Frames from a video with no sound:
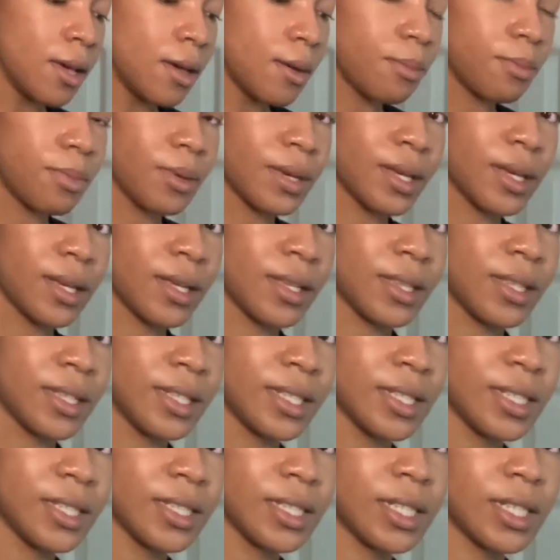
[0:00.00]
But this
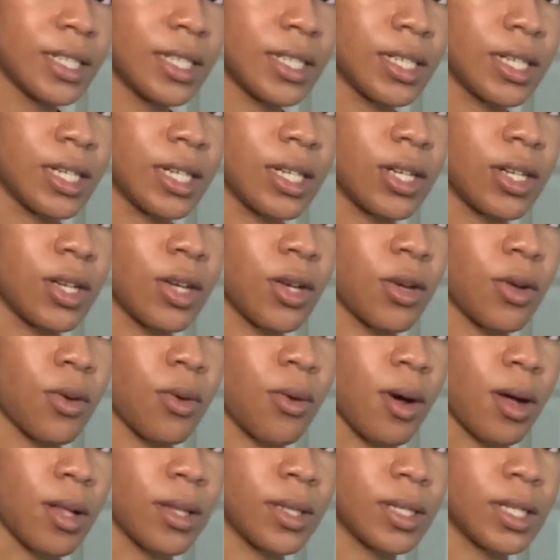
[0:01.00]
is a good
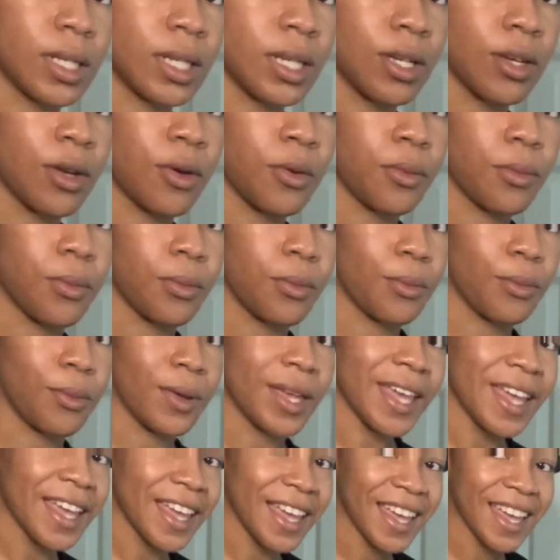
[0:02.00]
quality
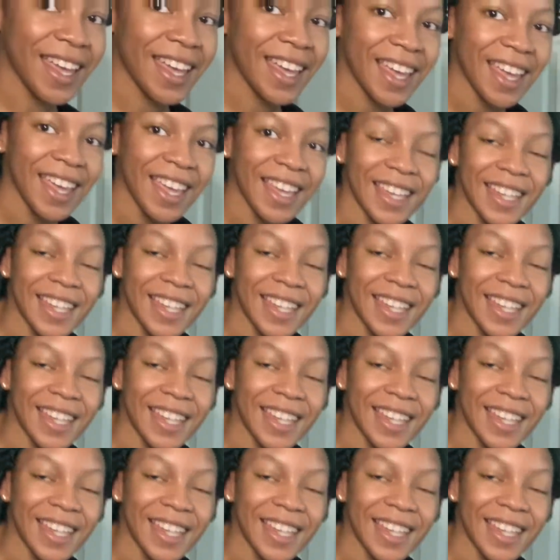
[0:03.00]
wig.